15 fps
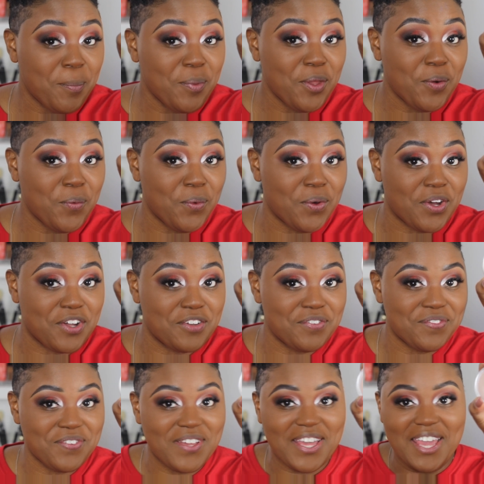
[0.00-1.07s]
it
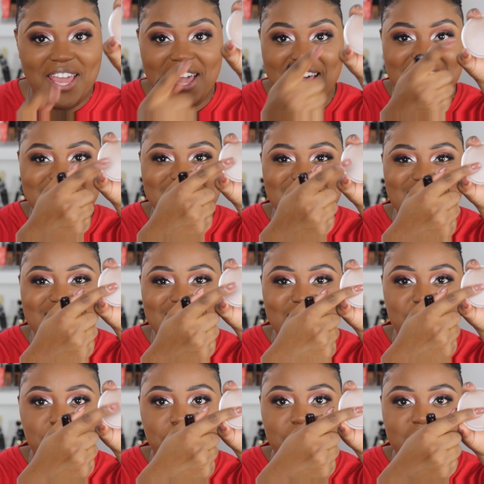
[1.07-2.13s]
off, it has this
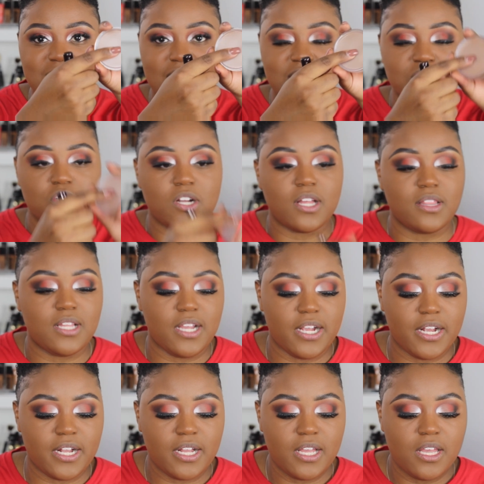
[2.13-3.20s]
little protector on
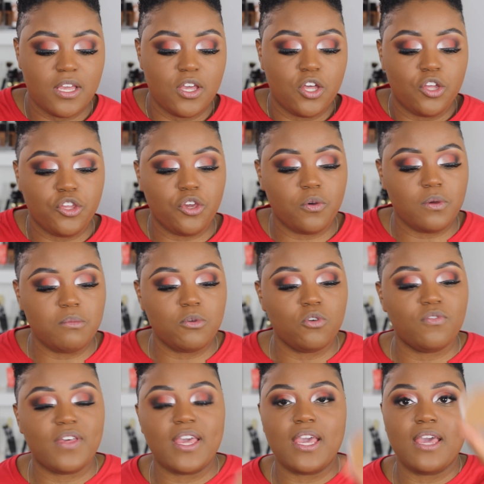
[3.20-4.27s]
there. You
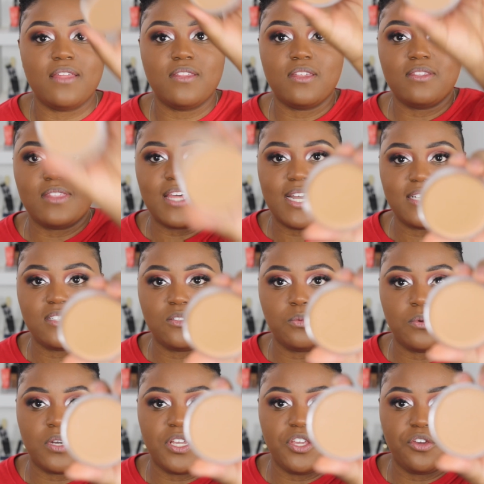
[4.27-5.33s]
remove it and then that's
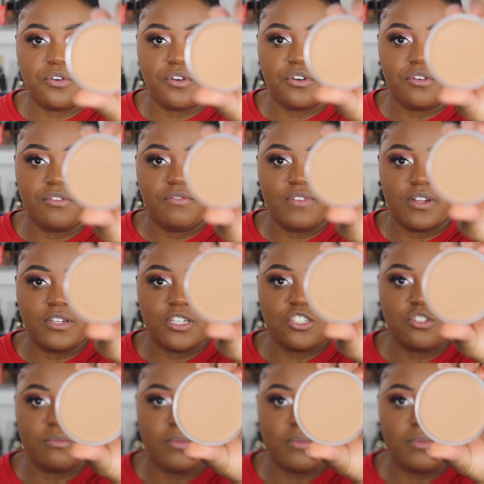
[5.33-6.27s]
what your foundation